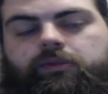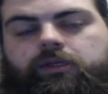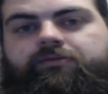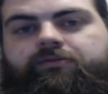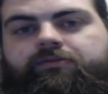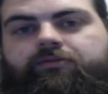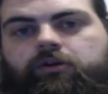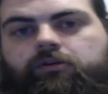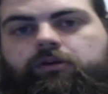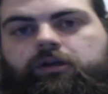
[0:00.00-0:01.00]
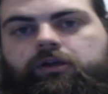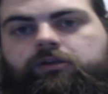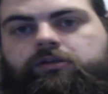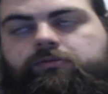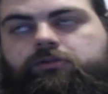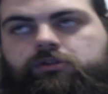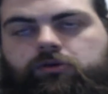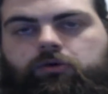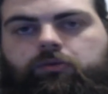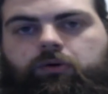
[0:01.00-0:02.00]
this is fucking ridiculous, I'm
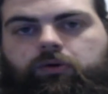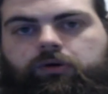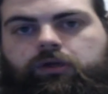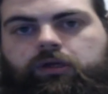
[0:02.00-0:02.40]
so bored,